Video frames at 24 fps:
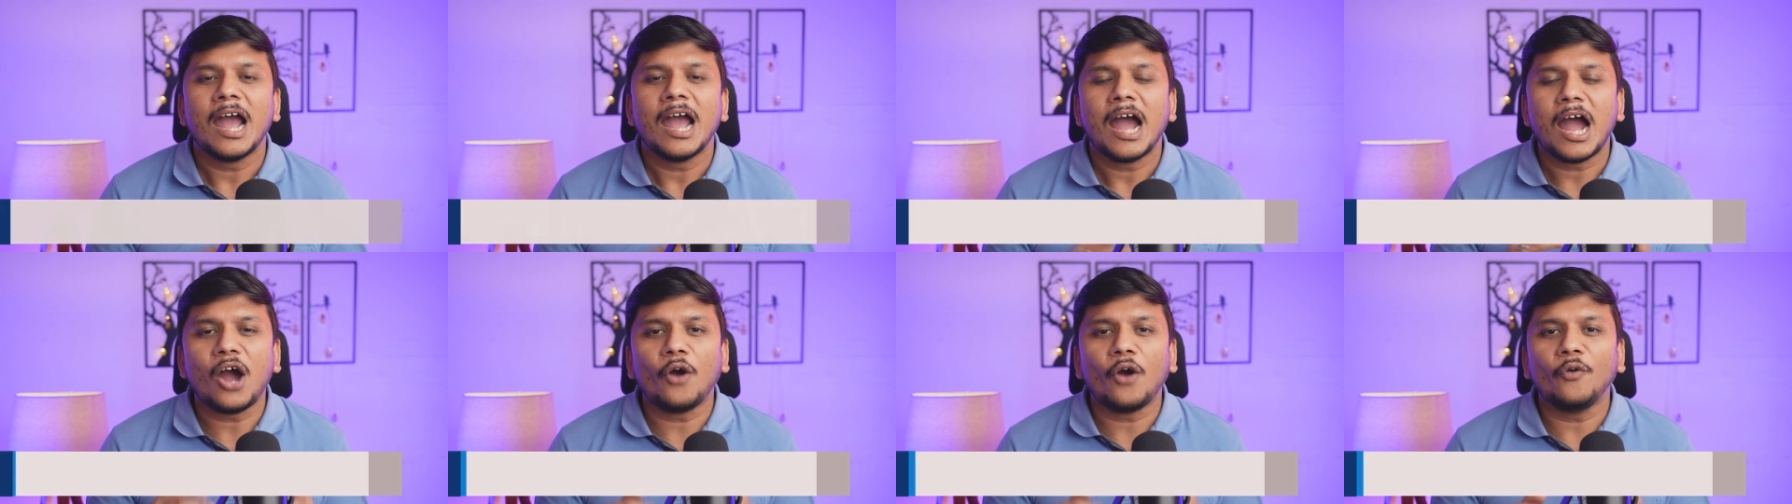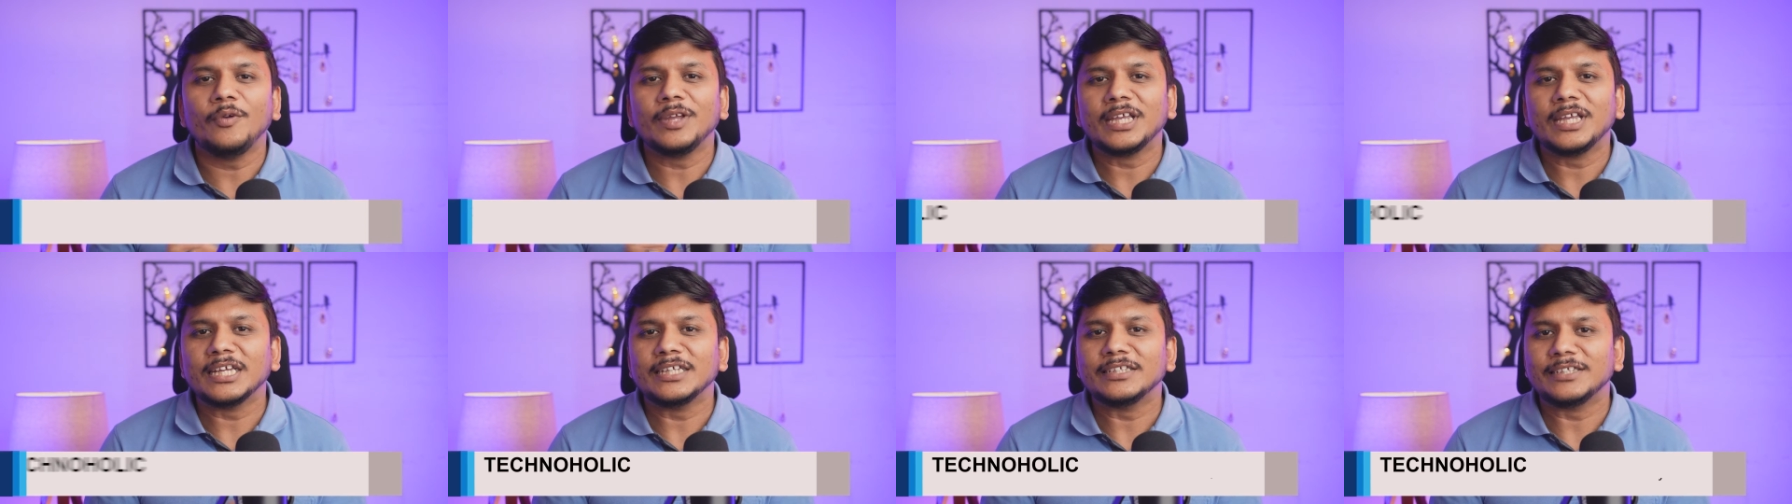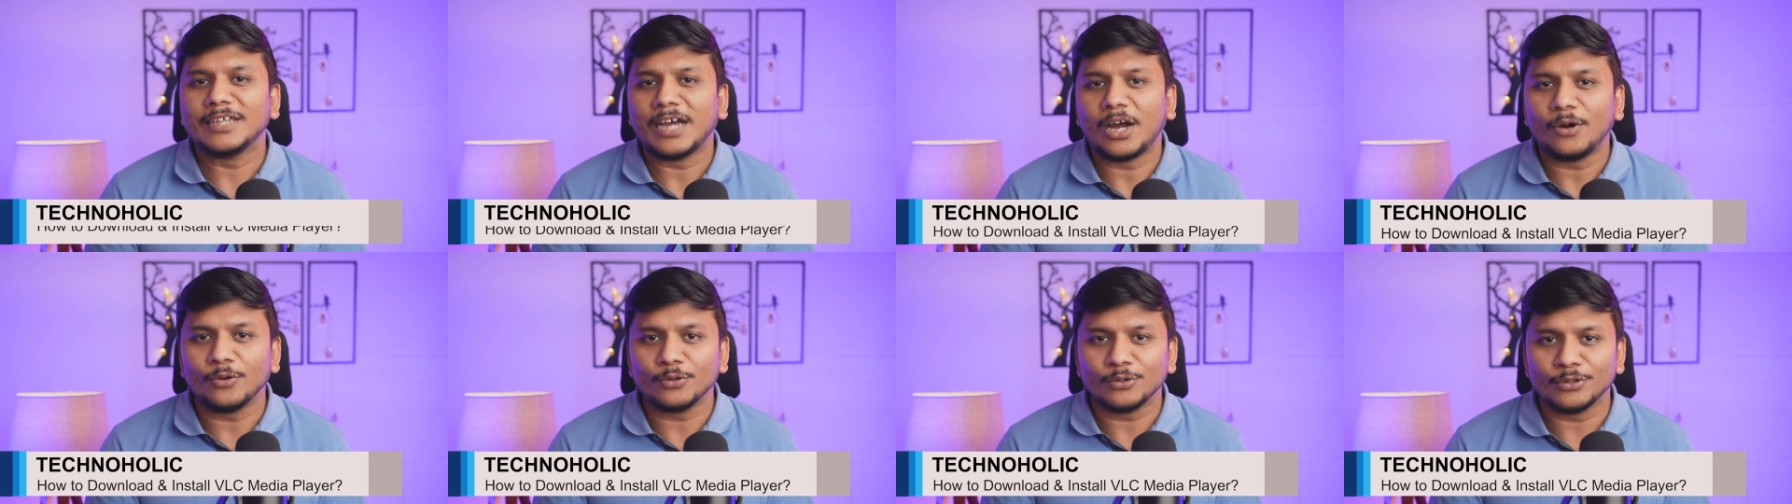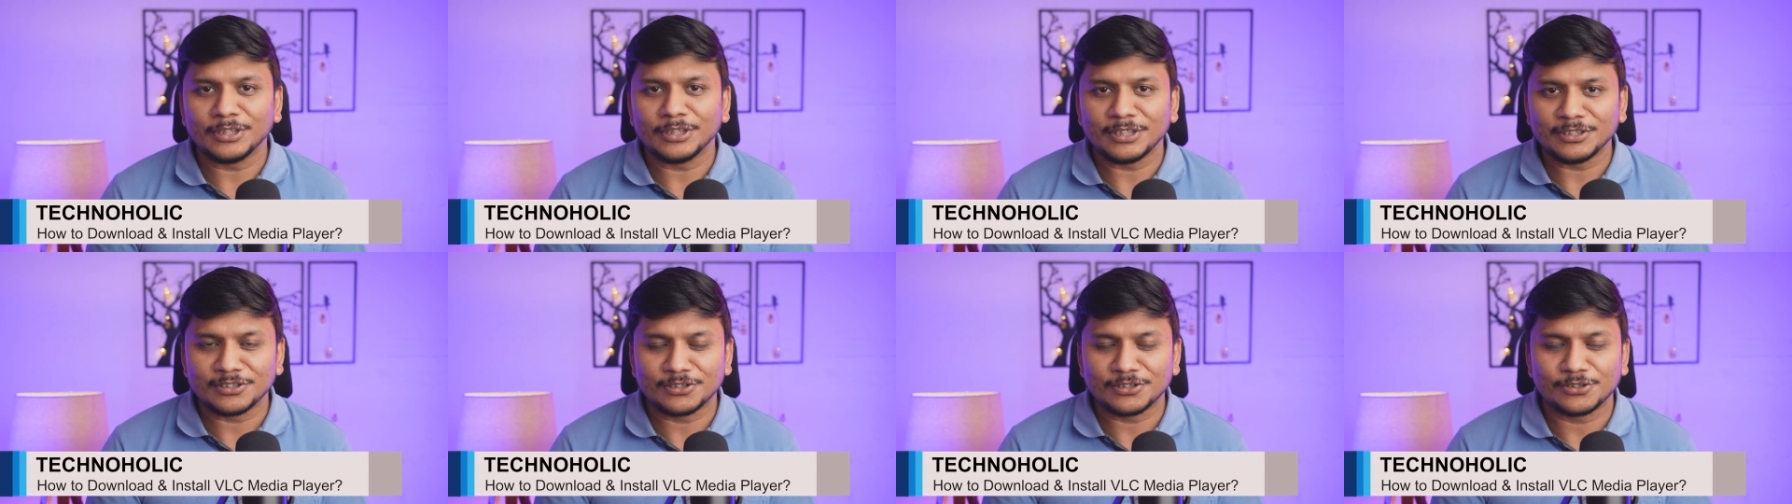how we can
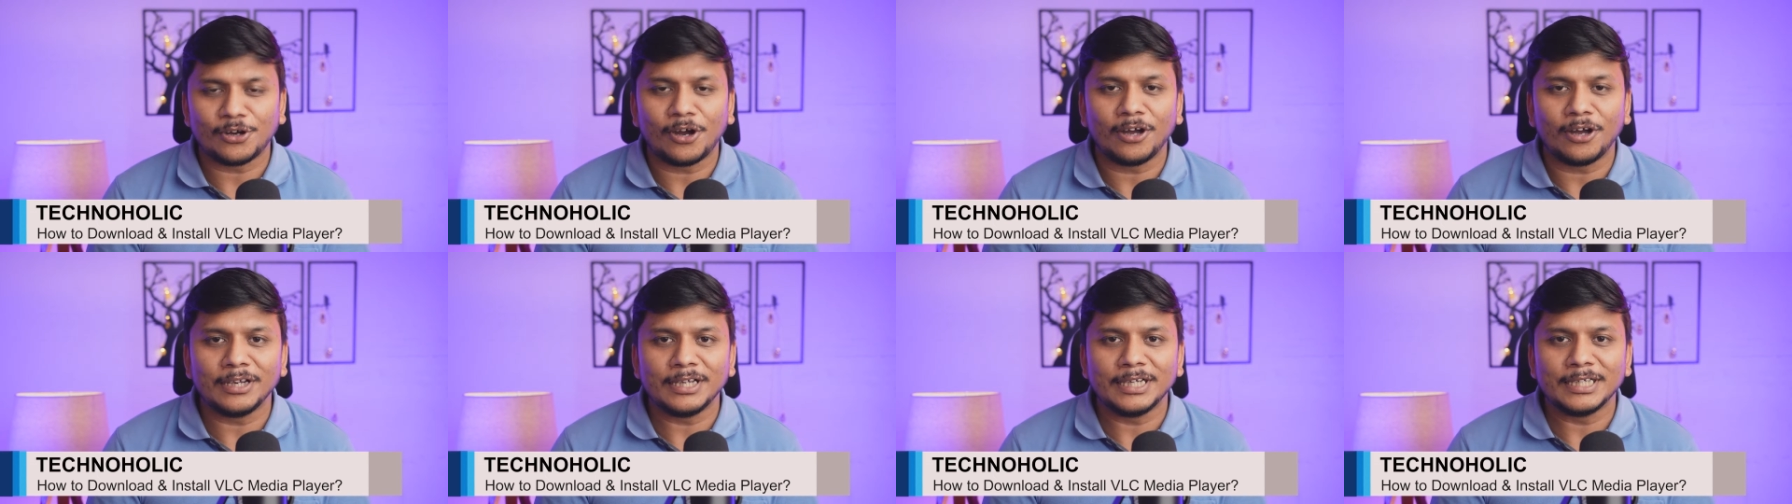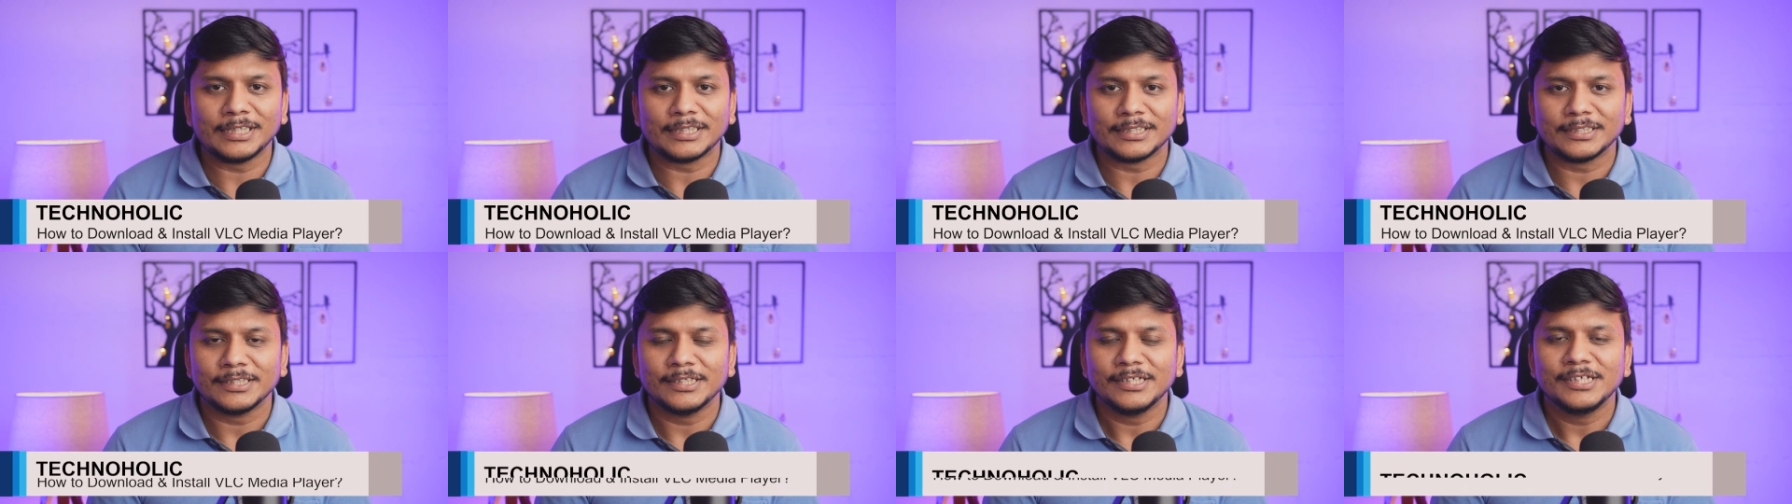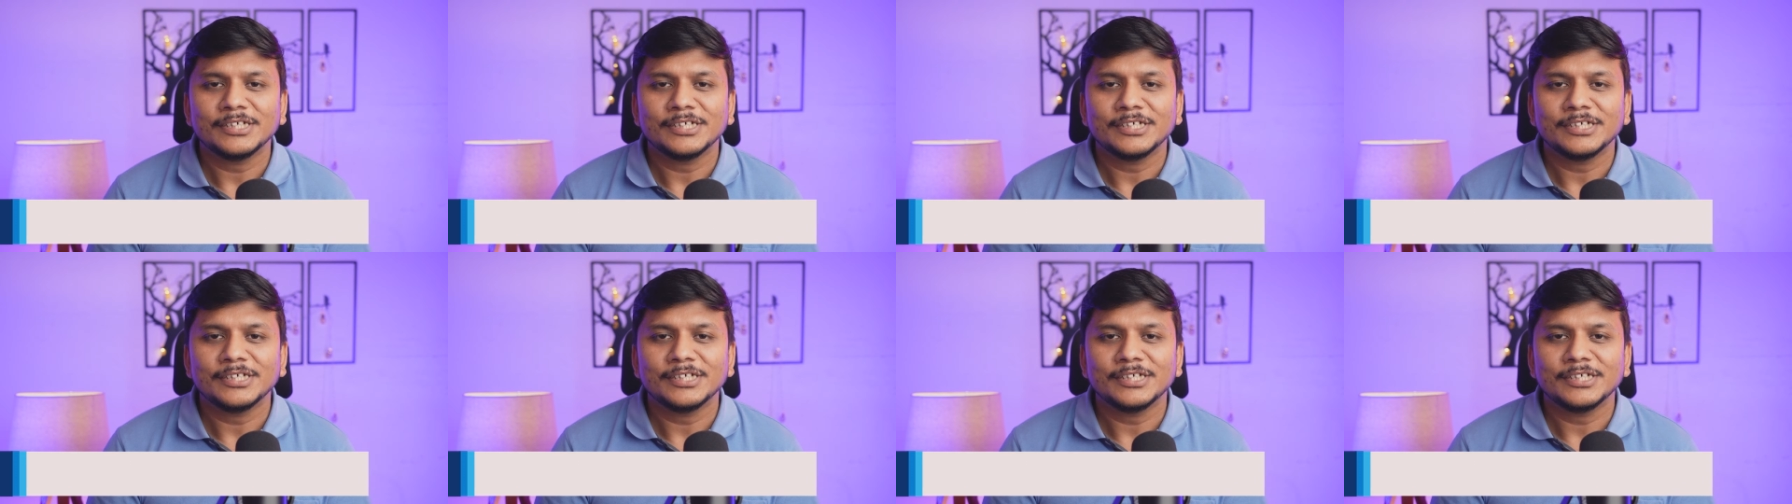download and install it.